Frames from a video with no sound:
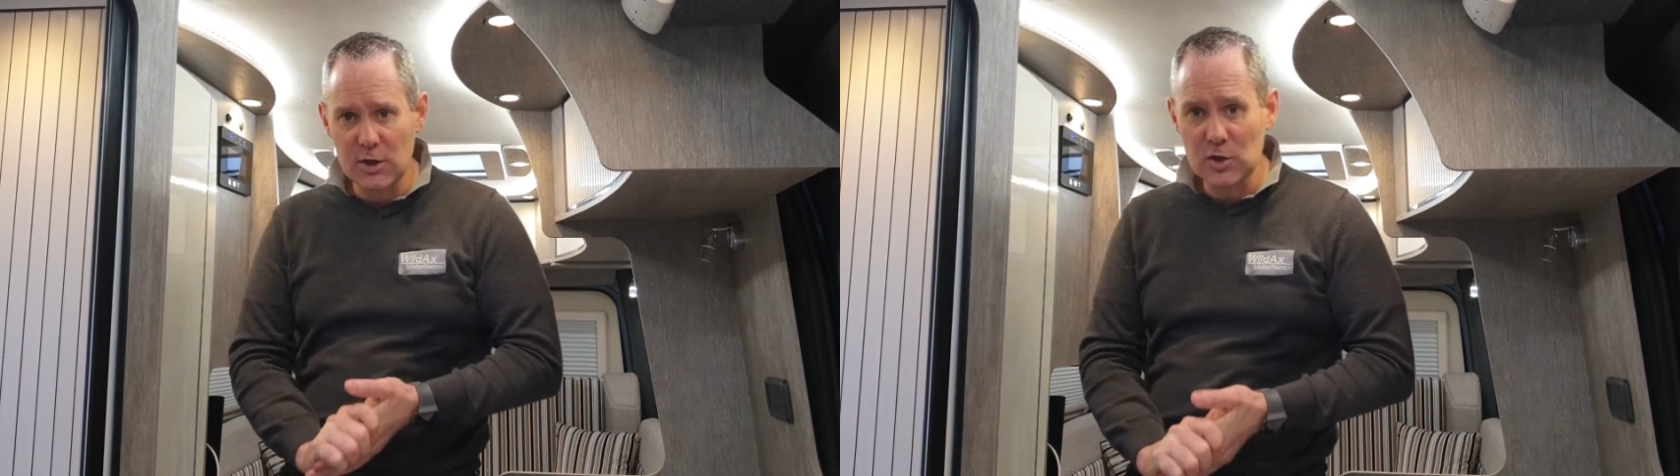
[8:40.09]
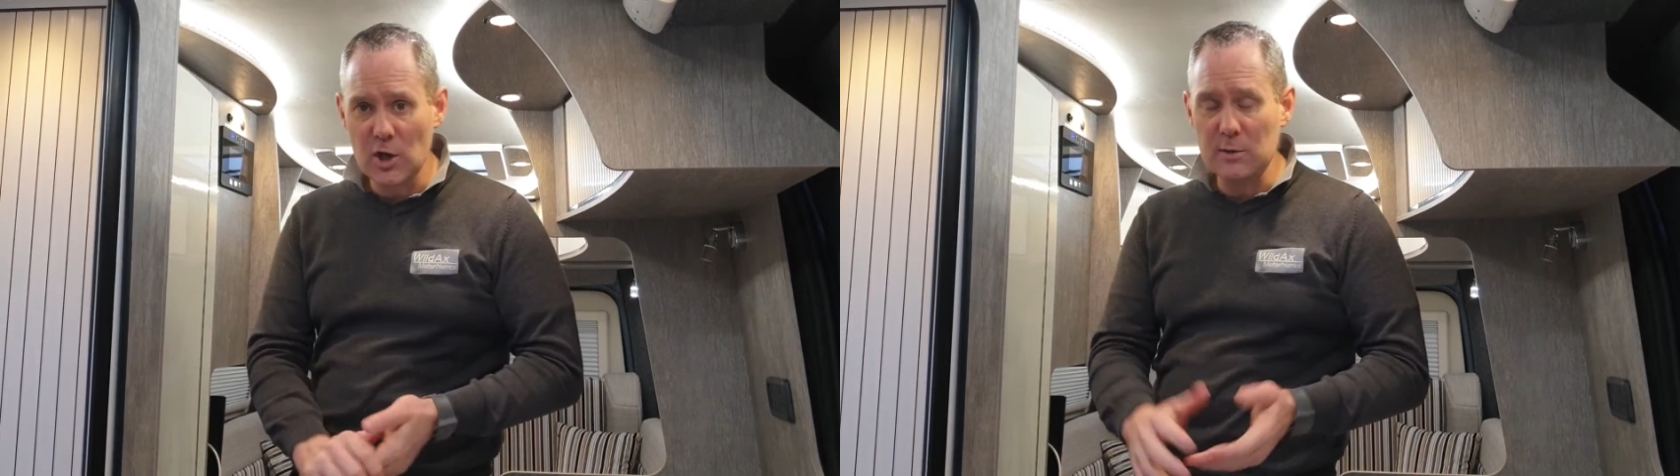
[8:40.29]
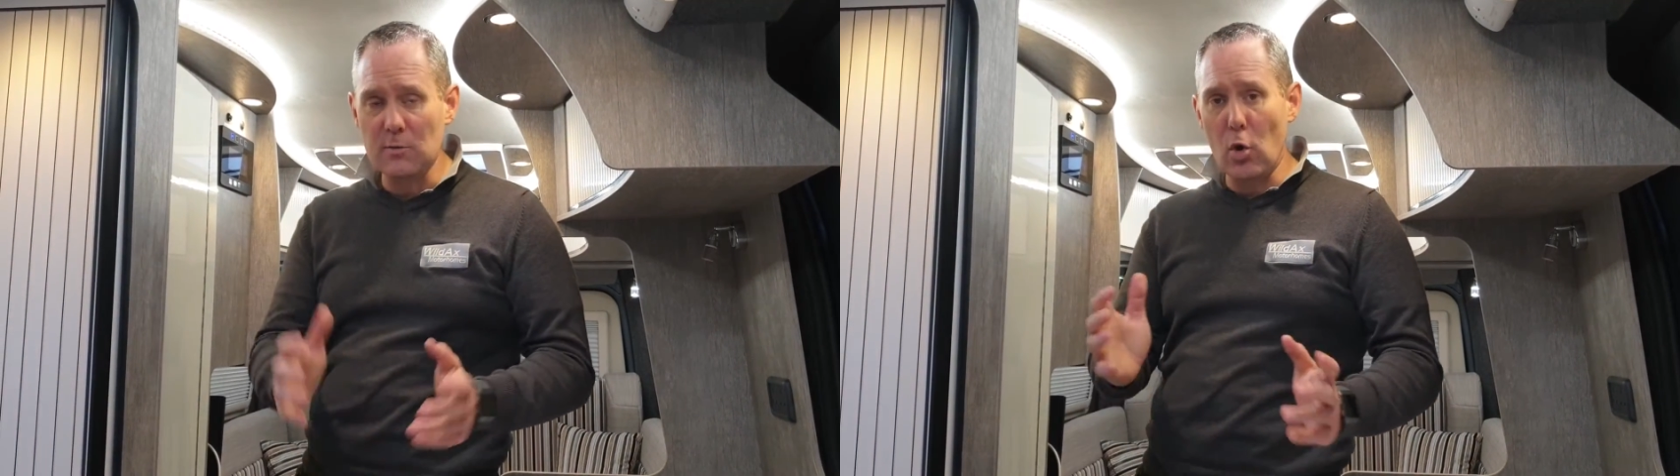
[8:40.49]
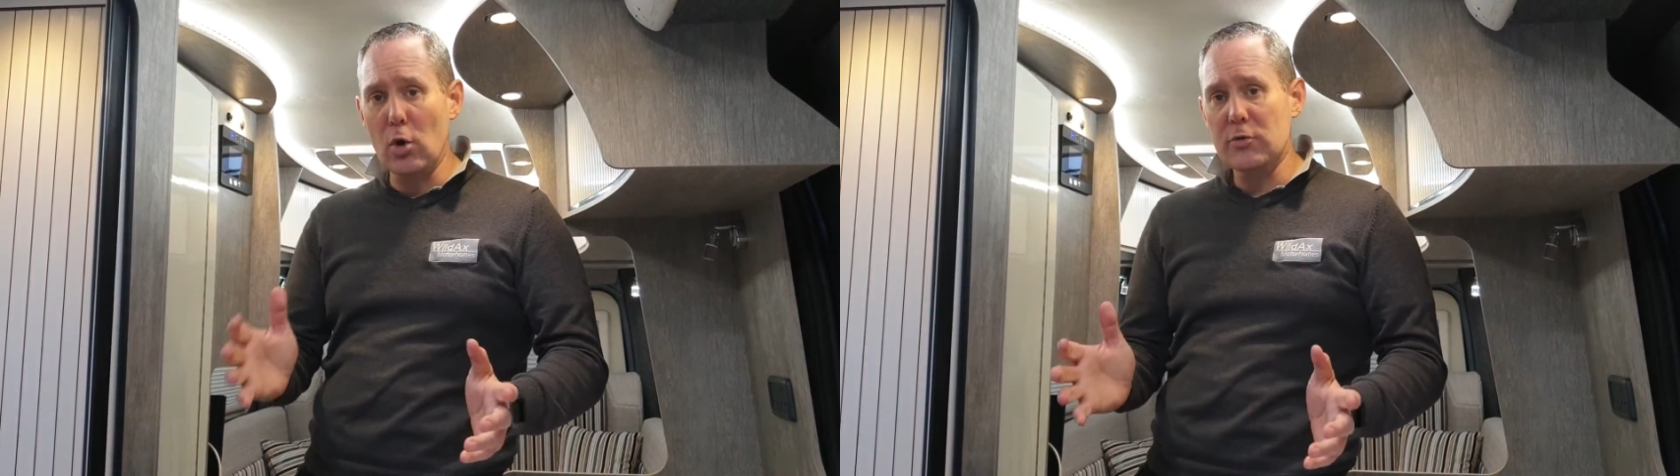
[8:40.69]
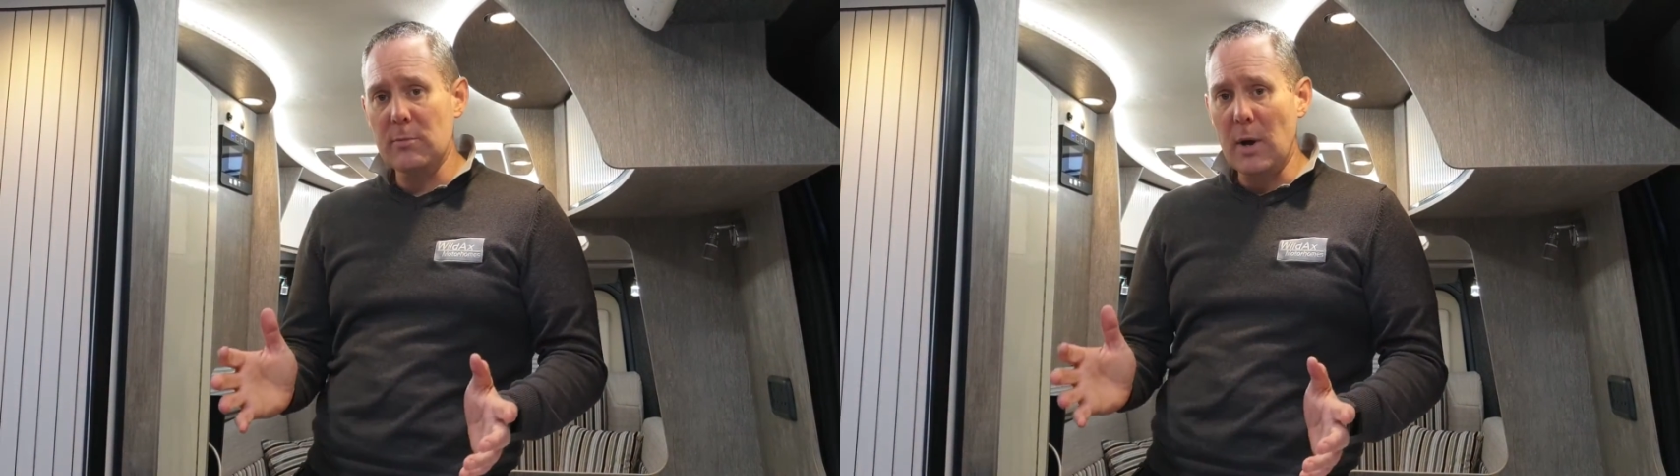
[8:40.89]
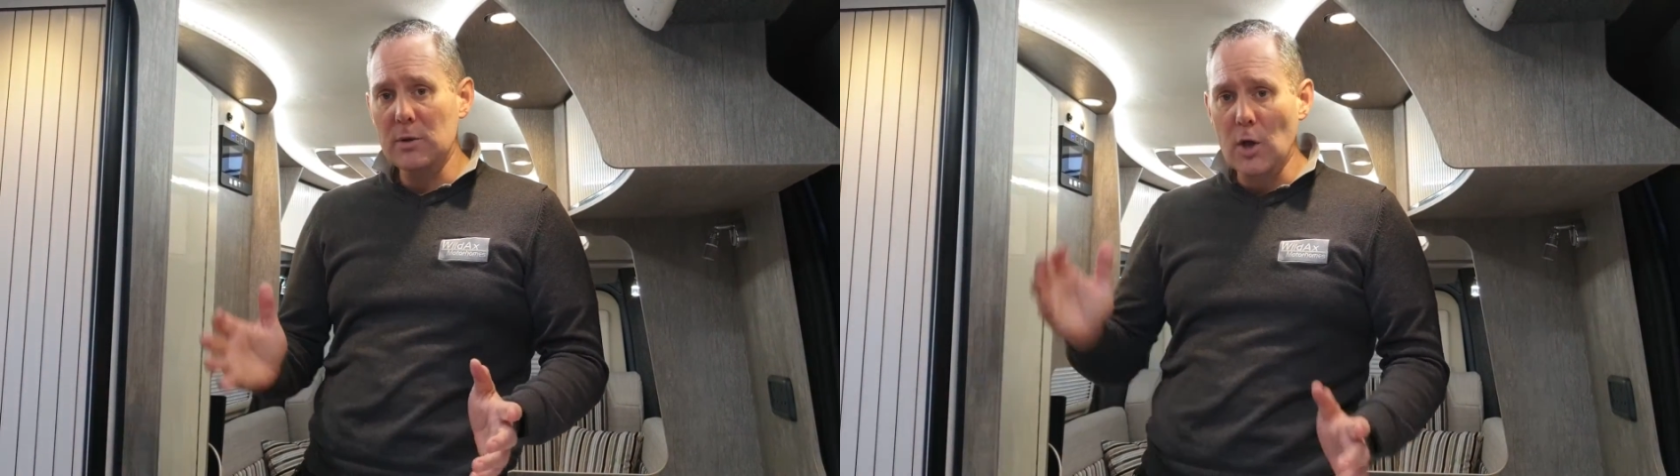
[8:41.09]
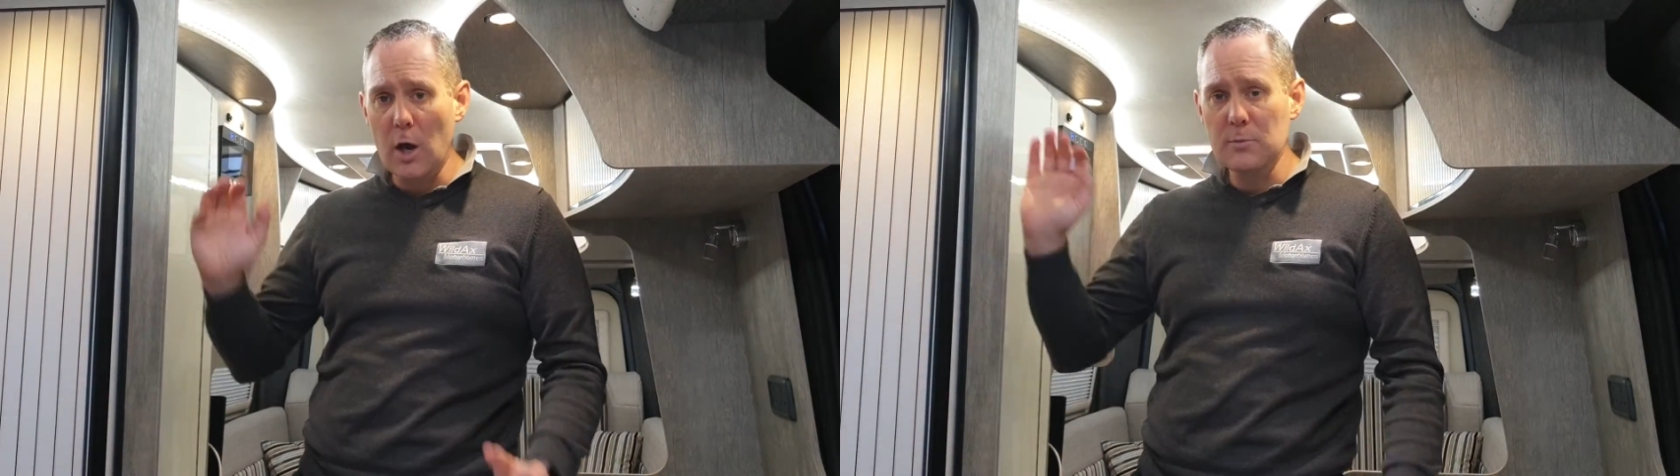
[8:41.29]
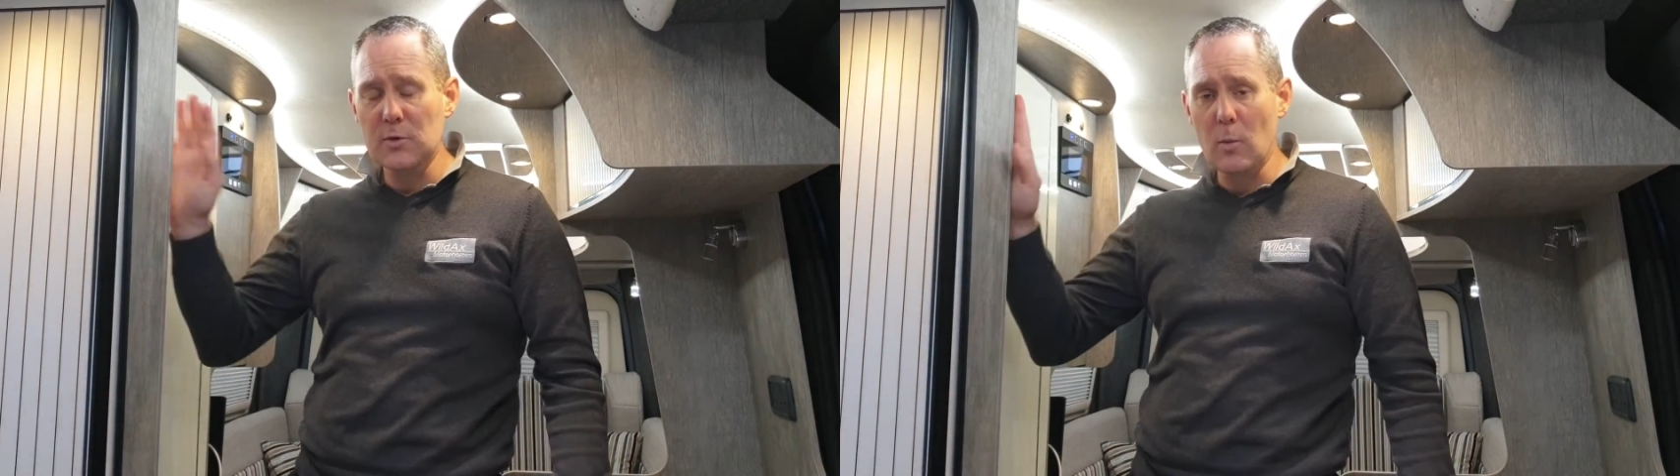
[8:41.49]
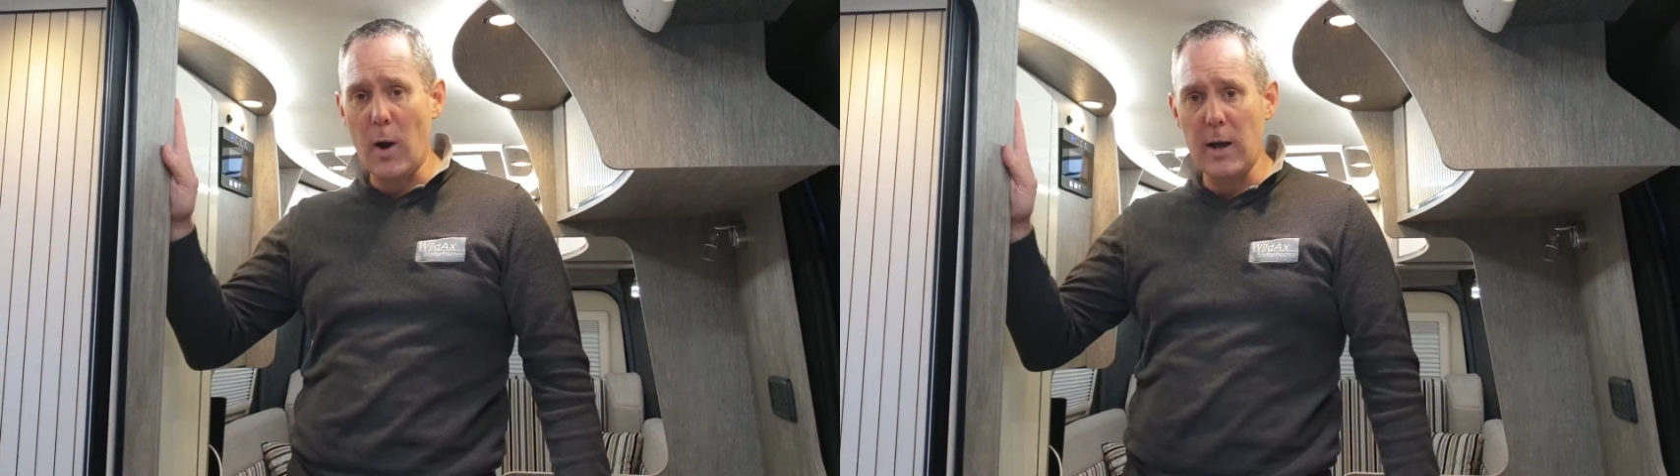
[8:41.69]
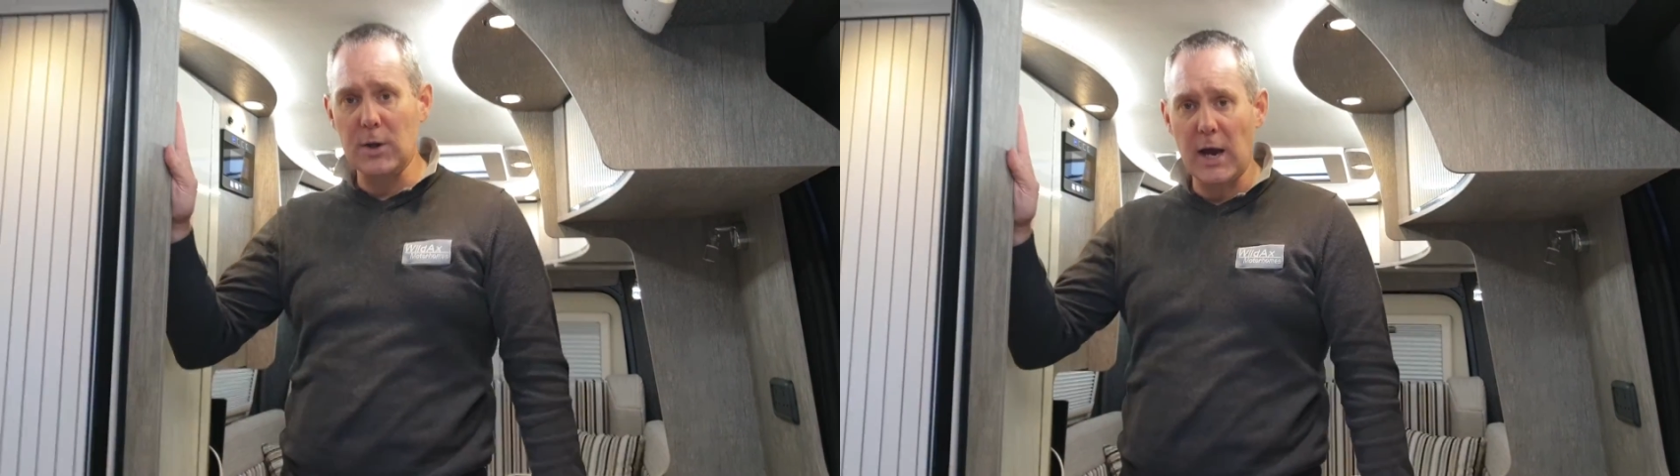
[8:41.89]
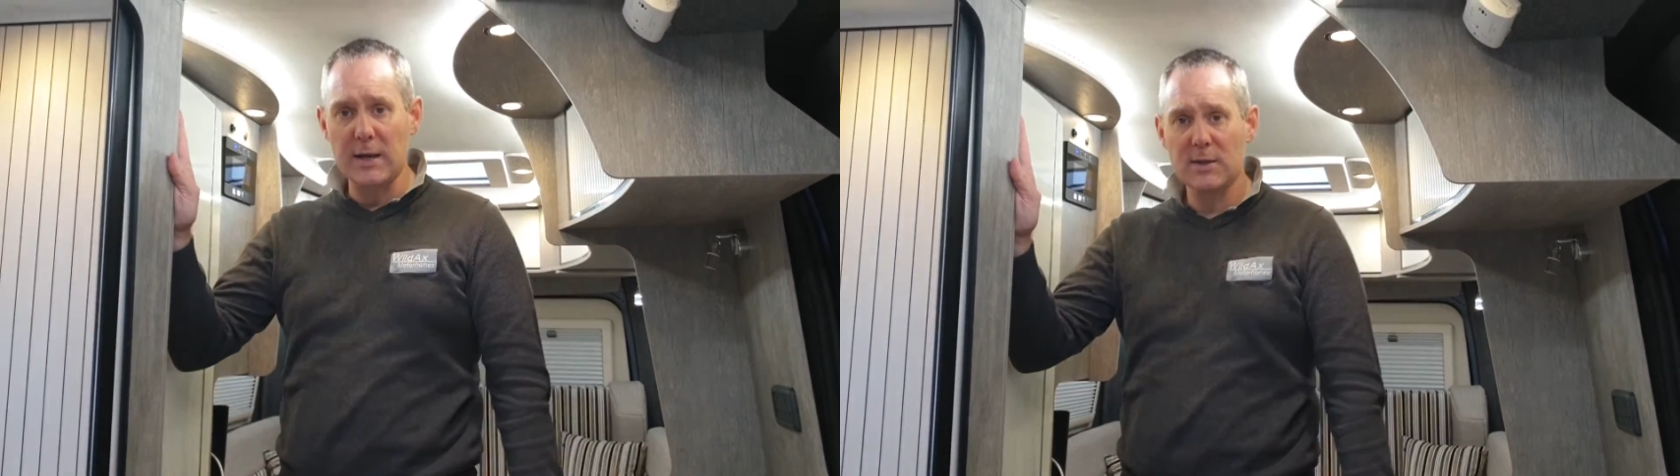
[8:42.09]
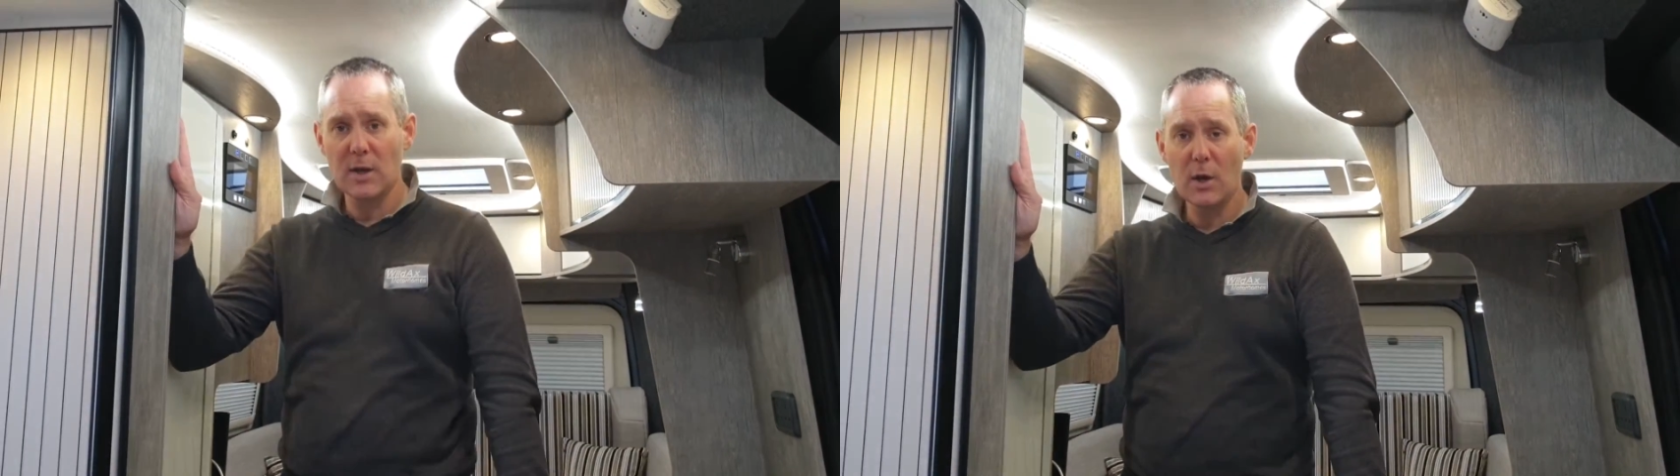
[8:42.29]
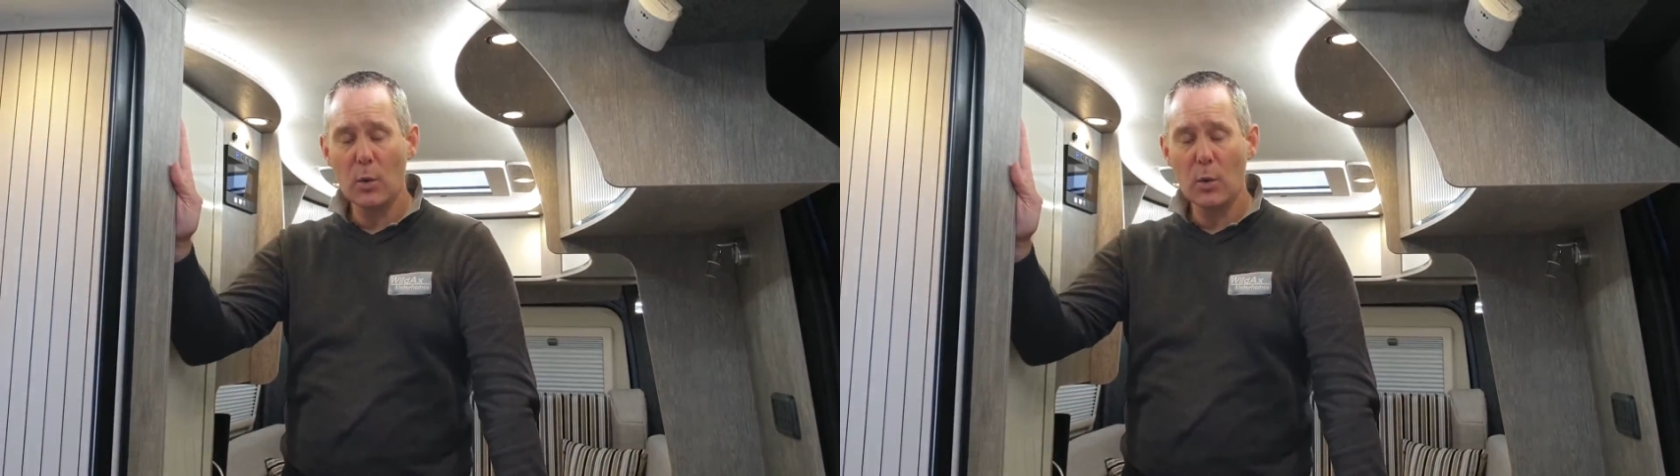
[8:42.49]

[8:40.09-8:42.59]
In terms of ordering motorhomes from WildAx,